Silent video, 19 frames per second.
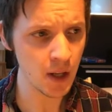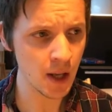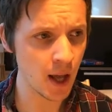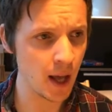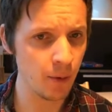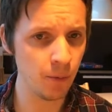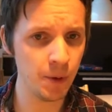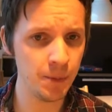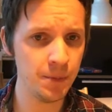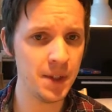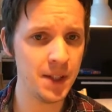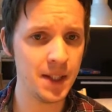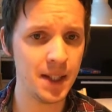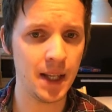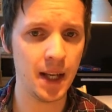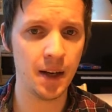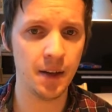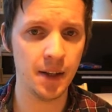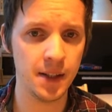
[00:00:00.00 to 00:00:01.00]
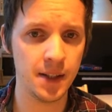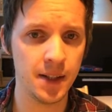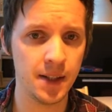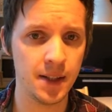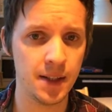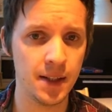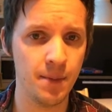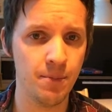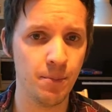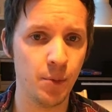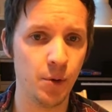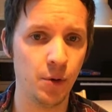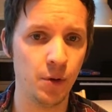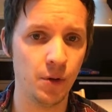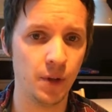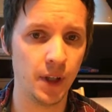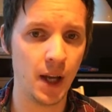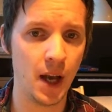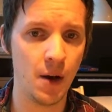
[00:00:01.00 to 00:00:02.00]
And what we see here is a
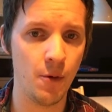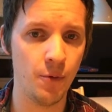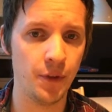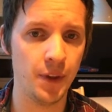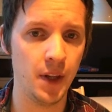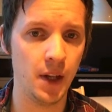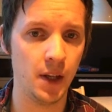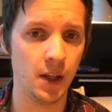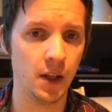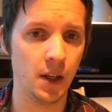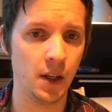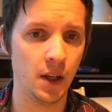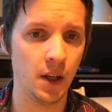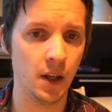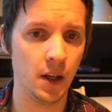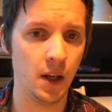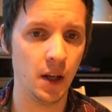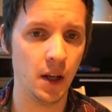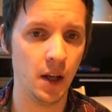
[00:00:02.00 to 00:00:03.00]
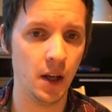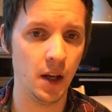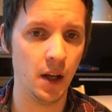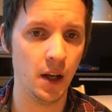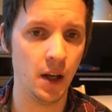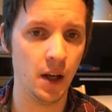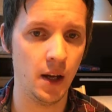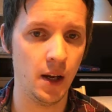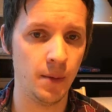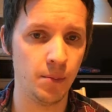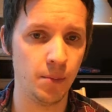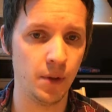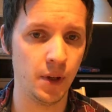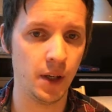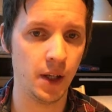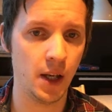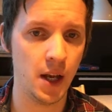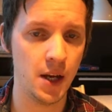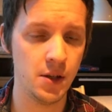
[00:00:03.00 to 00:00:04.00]
simple counting
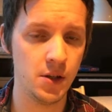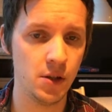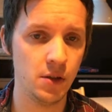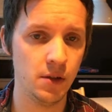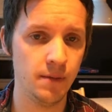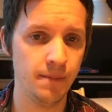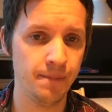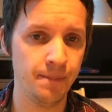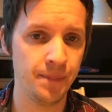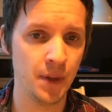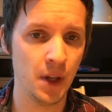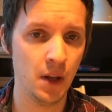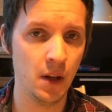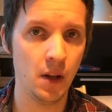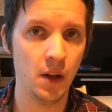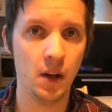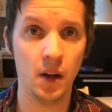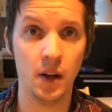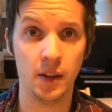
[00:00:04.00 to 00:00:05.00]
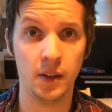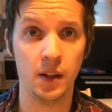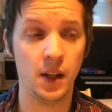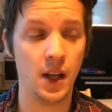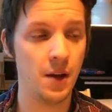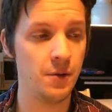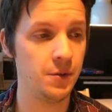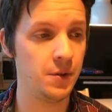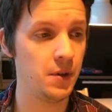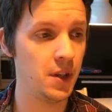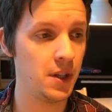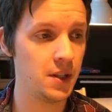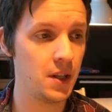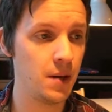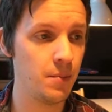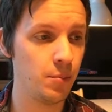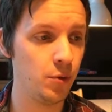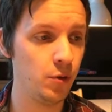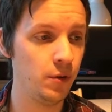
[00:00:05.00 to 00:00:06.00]
application, like the counter
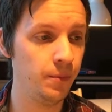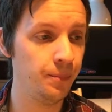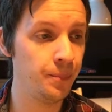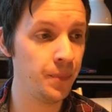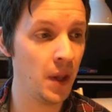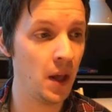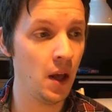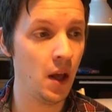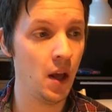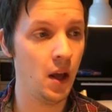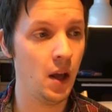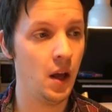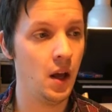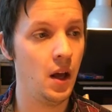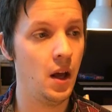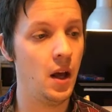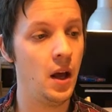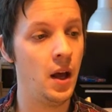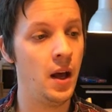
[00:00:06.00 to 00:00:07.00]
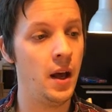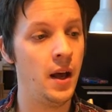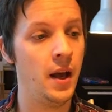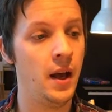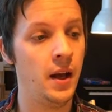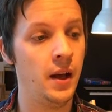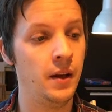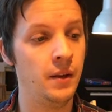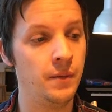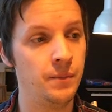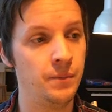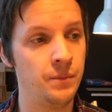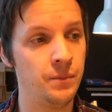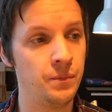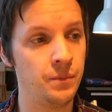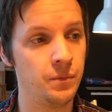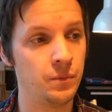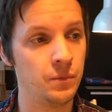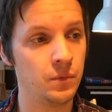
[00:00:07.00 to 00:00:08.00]
example.
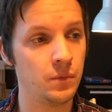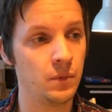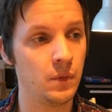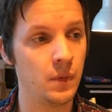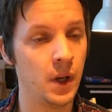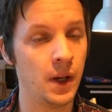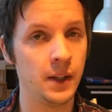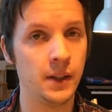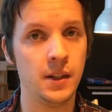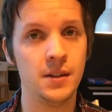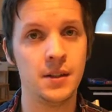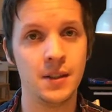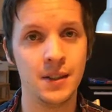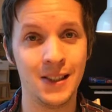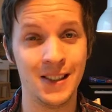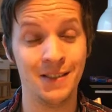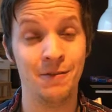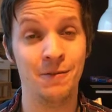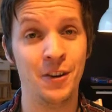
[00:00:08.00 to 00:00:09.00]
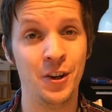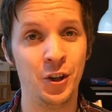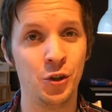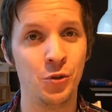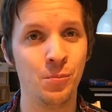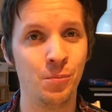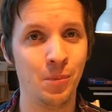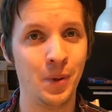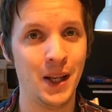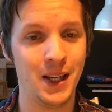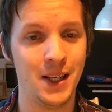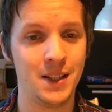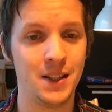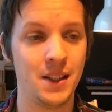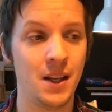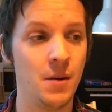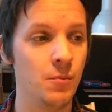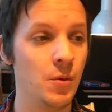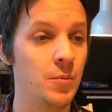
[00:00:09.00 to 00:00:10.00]
Like this isn't very
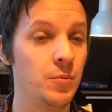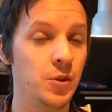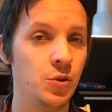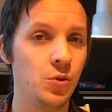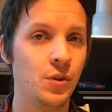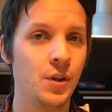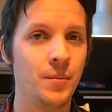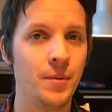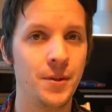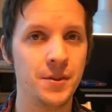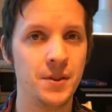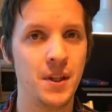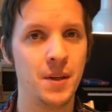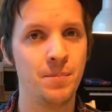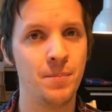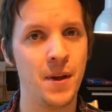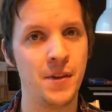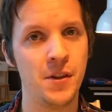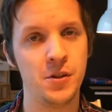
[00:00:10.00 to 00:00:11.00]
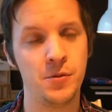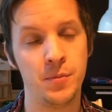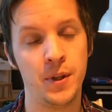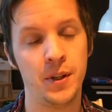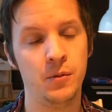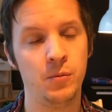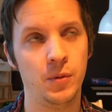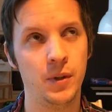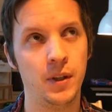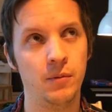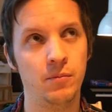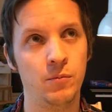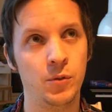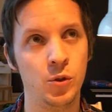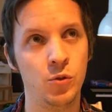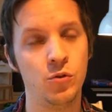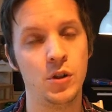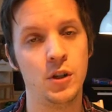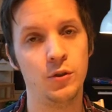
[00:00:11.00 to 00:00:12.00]
complex. And when we talk about state management, we
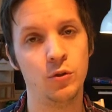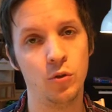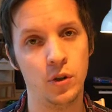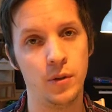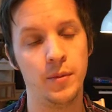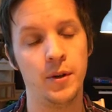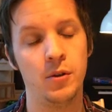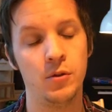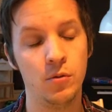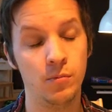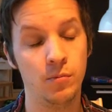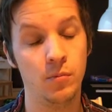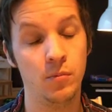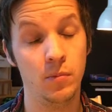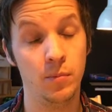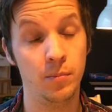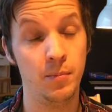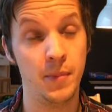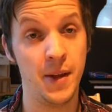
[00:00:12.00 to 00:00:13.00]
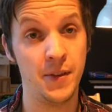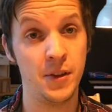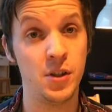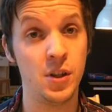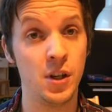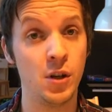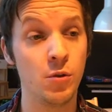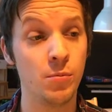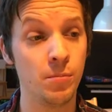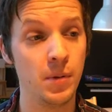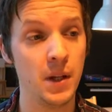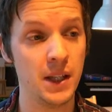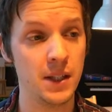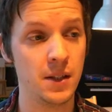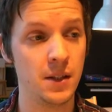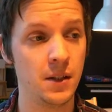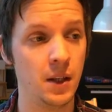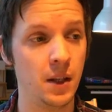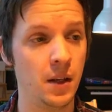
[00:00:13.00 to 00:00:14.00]
usually talk about managing
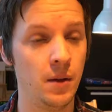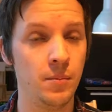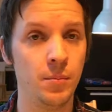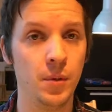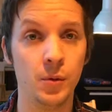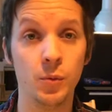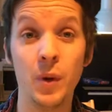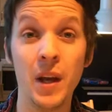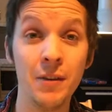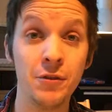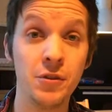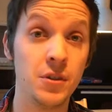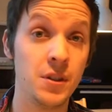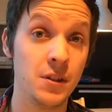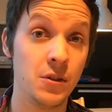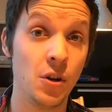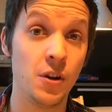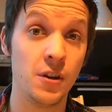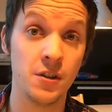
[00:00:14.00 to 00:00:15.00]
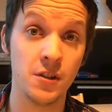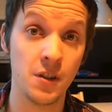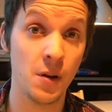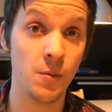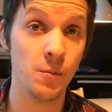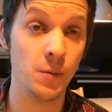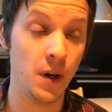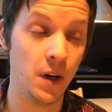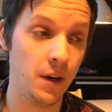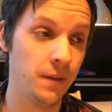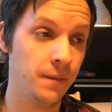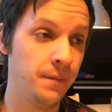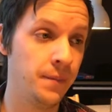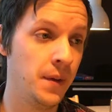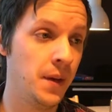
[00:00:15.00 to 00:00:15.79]
complexity, but we have to start somewhere.